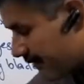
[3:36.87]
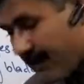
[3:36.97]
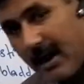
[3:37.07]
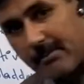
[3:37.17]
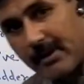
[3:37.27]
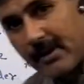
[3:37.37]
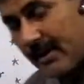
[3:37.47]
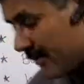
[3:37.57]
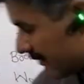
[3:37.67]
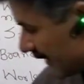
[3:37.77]
fiber,
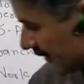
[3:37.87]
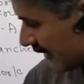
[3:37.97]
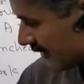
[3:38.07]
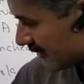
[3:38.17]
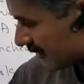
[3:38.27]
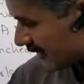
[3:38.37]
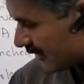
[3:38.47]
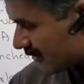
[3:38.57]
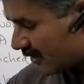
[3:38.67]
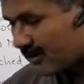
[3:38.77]
where there is a
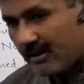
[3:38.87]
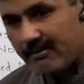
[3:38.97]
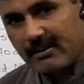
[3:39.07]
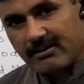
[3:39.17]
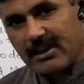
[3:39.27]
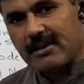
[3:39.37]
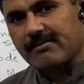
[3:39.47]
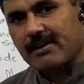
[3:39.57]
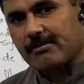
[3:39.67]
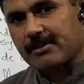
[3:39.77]
region where thin
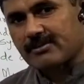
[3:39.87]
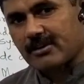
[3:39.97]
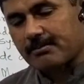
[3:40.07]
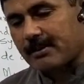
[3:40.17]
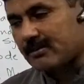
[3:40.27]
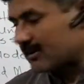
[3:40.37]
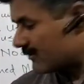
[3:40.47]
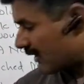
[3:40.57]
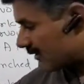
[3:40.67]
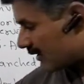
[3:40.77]
filaments are
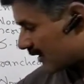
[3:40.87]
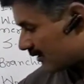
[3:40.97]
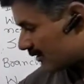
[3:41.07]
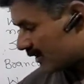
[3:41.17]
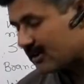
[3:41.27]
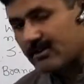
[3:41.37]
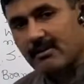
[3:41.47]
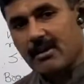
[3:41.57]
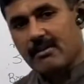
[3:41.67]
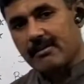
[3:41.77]
present, when there is a
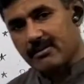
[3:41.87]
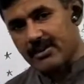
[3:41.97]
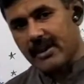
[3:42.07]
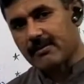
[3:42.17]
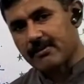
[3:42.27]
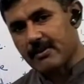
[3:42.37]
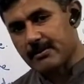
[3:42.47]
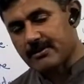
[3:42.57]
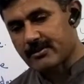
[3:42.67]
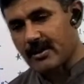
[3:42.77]
region where thick
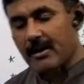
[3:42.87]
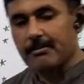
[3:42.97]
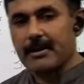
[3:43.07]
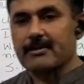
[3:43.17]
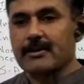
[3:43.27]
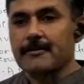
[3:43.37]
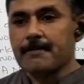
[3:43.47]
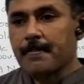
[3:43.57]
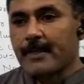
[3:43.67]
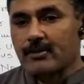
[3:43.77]
filaments are present.
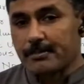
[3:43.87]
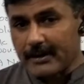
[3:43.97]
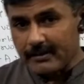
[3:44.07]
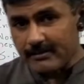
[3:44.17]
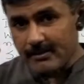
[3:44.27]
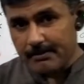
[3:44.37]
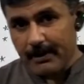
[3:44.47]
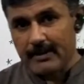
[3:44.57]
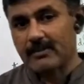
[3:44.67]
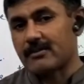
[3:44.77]
So because of the
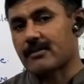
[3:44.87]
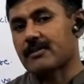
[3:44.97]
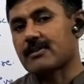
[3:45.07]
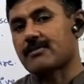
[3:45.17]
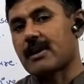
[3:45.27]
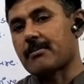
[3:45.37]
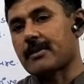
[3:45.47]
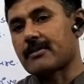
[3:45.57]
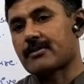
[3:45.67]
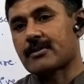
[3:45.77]
presence of these
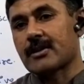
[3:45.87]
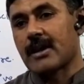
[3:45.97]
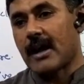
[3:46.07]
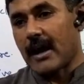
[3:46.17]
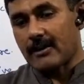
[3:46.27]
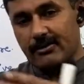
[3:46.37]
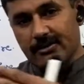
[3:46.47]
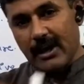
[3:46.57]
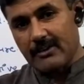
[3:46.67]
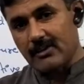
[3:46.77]
filaments at
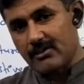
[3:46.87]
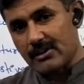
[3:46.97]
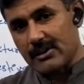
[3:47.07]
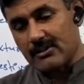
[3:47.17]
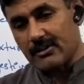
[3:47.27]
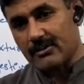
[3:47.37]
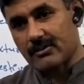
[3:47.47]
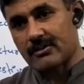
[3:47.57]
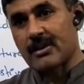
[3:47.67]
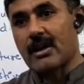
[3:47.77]
certain
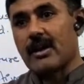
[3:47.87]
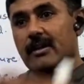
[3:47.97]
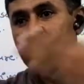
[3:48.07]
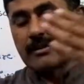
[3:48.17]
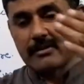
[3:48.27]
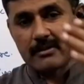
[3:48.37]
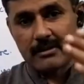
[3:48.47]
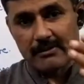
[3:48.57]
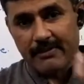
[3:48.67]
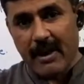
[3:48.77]
regions,
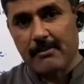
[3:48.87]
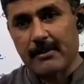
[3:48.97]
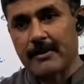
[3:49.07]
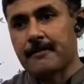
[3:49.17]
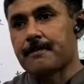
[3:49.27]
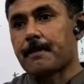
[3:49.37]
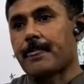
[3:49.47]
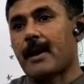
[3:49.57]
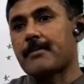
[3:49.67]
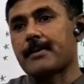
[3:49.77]
the fiber
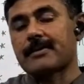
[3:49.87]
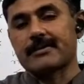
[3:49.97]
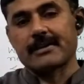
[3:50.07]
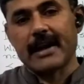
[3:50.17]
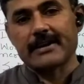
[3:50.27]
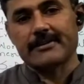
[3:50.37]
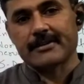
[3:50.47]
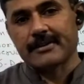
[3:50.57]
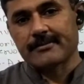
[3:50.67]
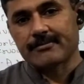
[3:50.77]
appears light